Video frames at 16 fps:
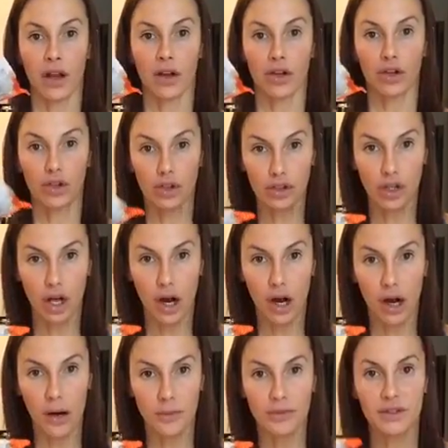good
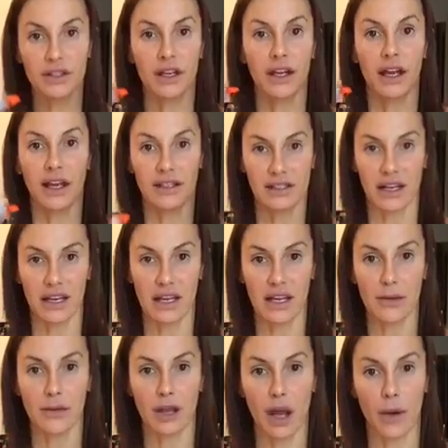carbs, and it's going to keep
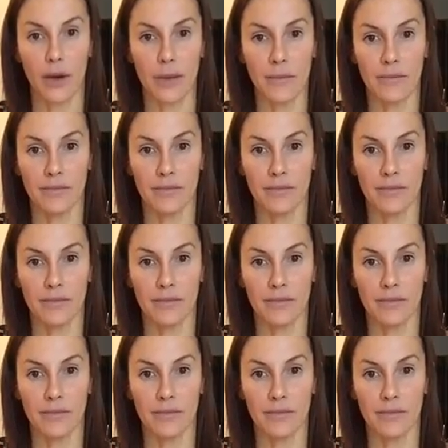you going.